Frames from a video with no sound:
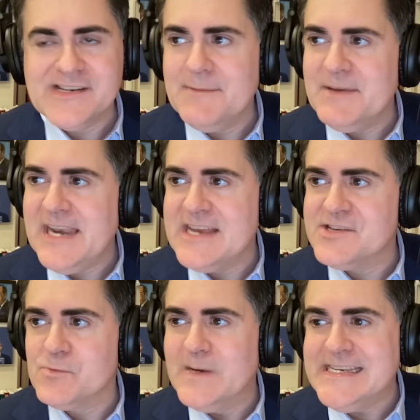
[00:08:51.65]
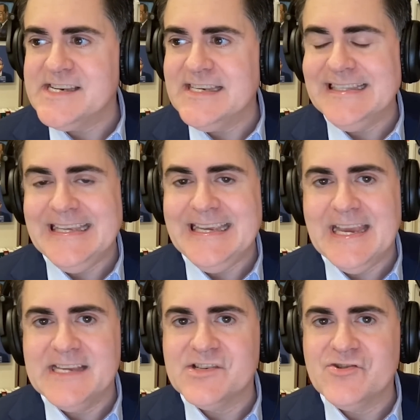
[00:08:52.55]
I mean, as recently
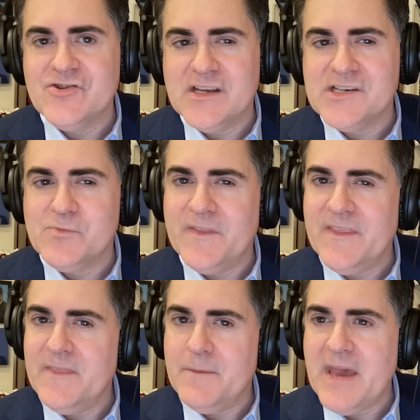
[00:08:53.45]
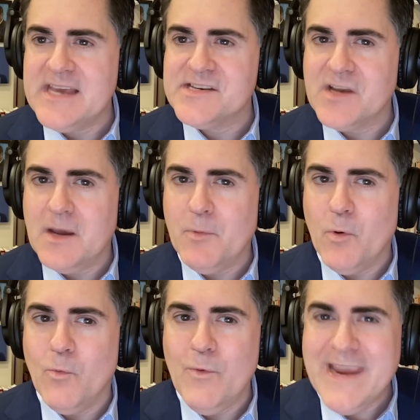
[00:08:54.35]
as just within the past
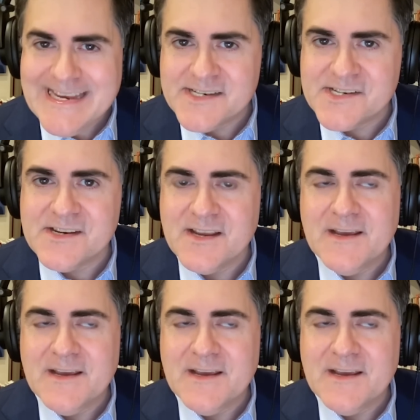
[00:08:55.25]
couple weeks,